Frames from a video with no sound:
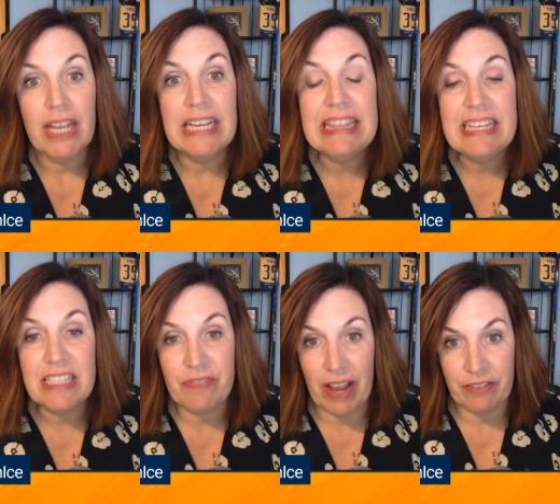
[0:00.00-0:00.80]
In
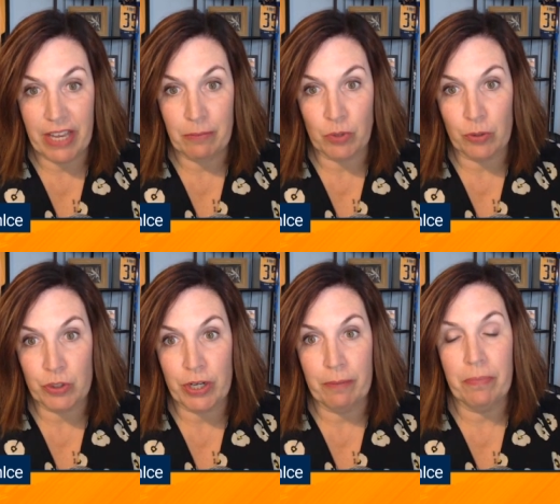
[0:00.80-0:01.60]
this five game road
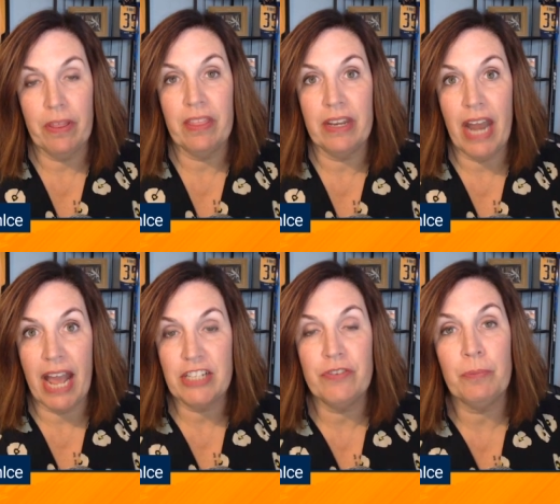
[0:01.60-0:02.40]
trip, the
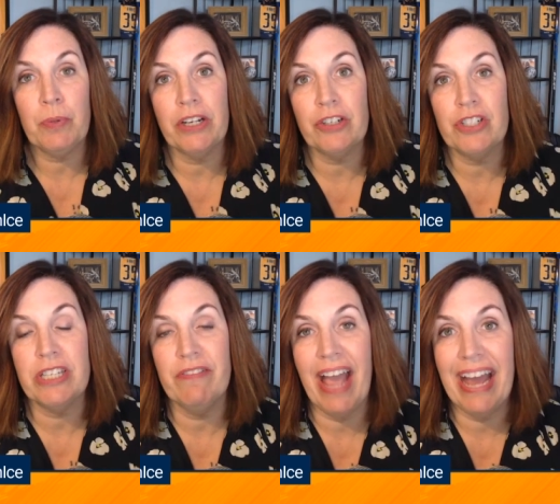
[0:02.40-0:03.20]
Nashville Predators
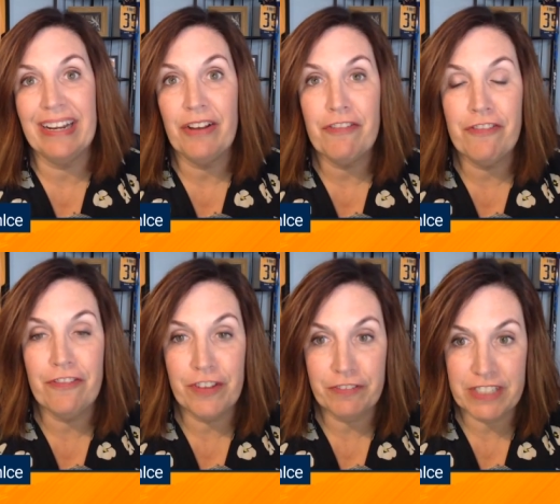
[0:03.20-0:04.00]
have had
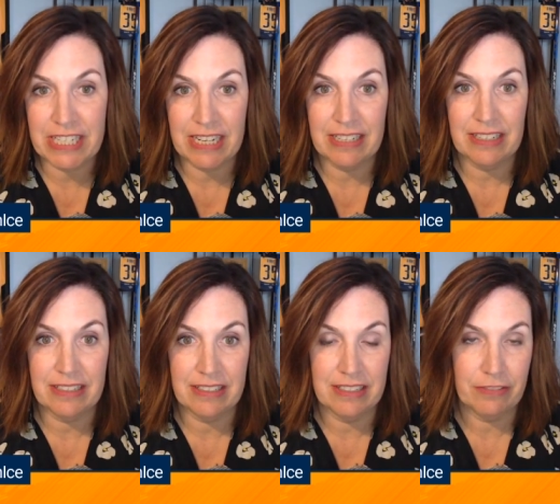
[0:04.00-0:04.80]
15
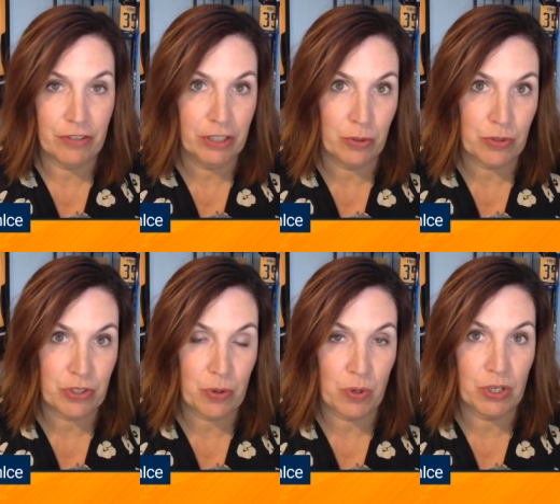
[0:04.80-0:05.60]
different goal
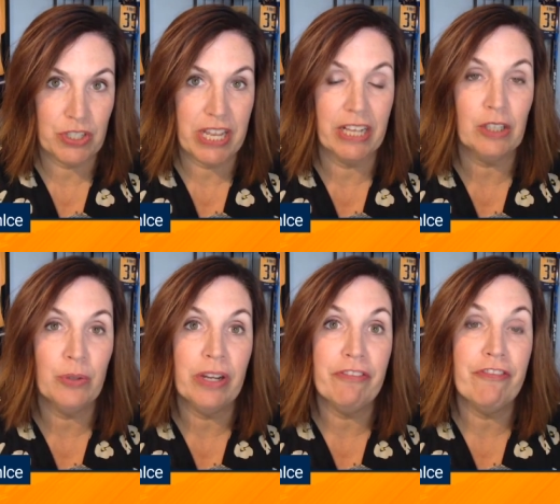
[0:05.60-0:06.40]
scorers,
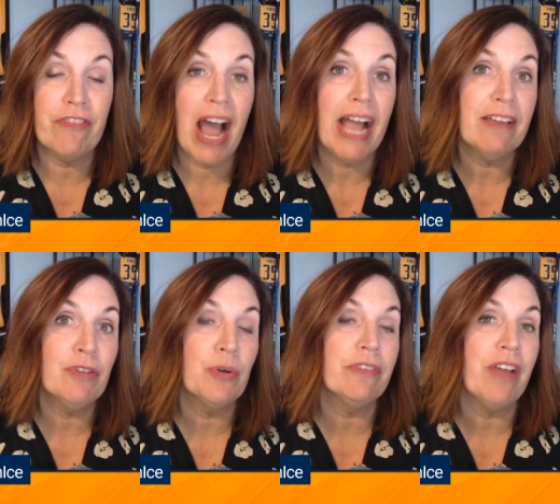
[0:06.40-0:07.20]
including
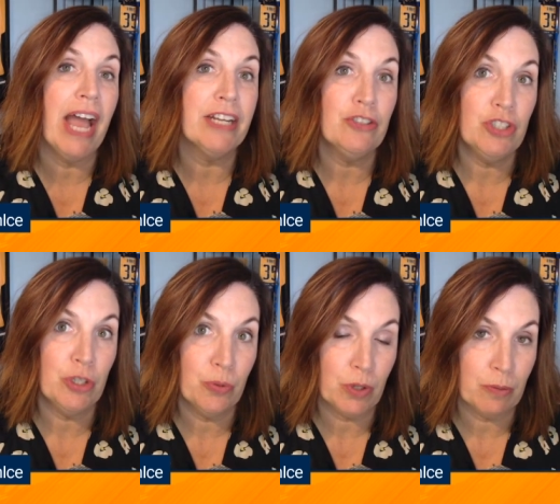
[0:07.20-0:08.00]
five who have had
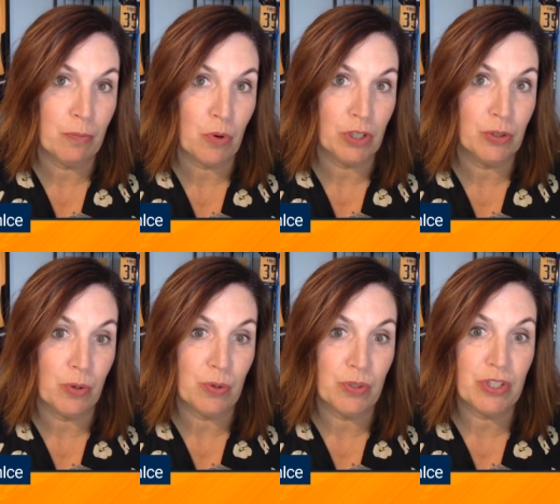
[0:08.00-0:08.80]
two or more
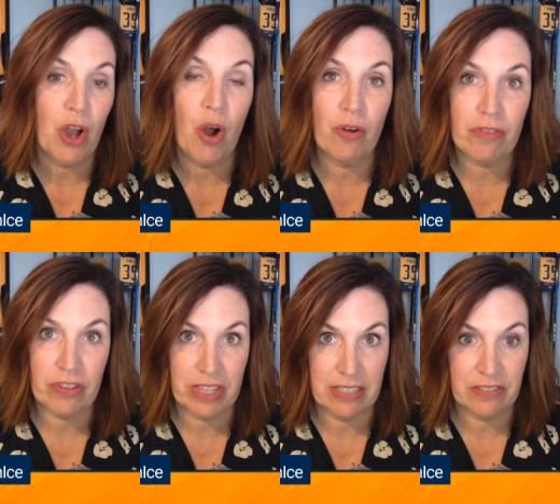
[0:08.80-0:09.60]
goals
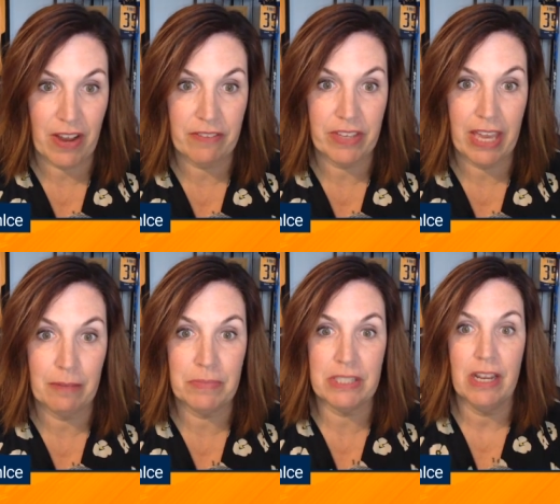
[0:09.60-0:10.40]
over these five
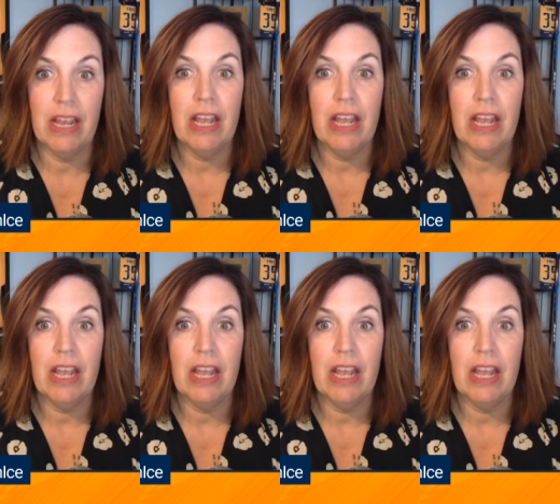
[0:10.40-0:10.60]
games